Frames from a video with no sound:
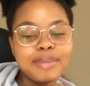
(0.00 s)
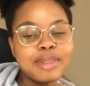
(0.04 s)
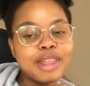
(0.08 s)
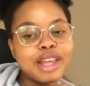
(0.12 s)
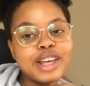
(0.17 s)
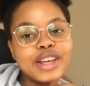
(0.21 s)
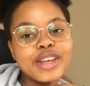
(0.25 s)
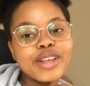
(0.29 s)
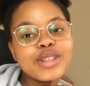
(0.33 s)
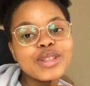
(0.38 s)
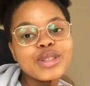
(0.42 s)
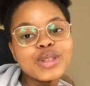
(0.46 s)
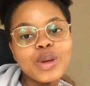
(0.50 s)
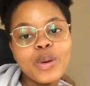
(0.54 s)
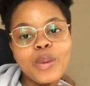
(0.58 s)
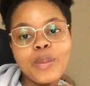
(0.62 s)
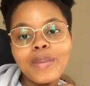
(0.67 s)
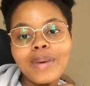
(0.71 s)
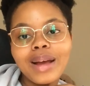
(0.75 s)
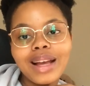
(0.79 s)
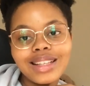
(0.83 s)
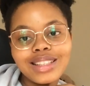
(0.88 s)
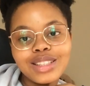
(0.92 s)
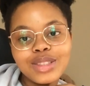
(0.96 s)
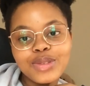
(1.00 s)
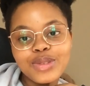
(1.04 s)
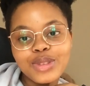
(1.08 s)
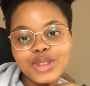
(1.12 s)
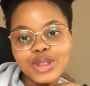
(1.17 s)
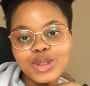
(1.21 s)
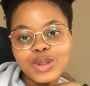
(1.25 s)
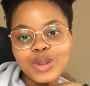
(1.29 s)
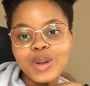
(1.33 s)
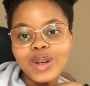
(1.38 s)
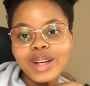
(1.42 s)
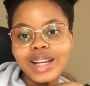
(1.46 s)
thank you so much for
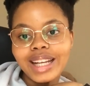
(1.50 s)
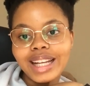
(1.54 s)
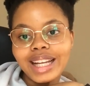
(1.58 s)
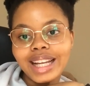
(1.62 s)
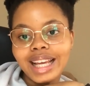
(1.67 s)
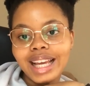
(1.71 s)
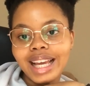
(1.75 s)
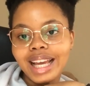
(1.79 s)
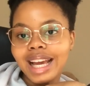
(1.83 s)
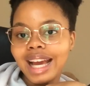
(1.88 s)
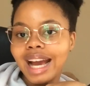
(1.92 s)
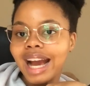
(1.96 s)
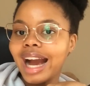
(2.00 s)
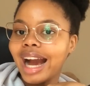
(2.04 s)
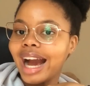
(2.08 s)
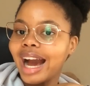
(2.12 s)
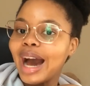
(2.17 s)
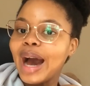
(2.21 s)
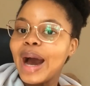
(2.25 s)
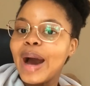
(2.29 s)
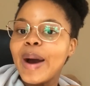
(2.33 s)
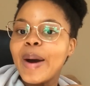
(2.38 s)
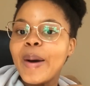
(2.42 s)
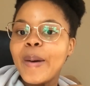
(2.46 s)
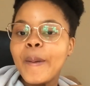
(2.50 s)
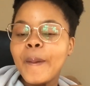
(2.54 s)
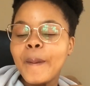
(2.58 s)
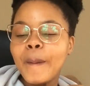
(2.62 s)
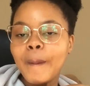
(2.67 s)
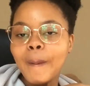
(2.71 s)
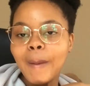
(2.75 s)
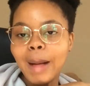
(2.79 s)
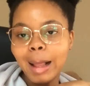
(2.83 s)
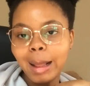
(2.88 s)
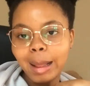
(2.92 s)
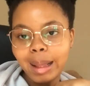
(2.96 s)
joining.
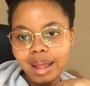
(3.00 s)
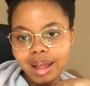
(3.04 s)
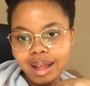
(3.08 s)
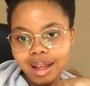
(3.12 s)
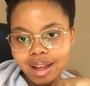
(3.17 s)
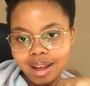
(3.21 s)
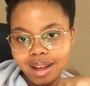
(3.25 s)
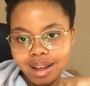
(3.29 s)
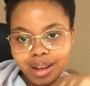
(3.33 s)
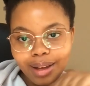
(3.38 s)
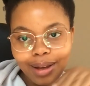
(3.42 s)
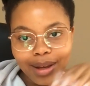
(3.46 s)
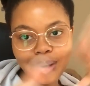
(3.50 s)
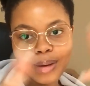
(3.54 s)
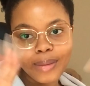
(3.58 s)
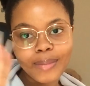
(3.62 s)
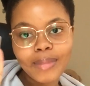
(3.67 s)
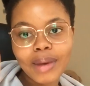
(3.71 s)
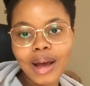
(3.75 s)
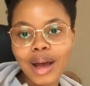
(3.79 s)
Welcome.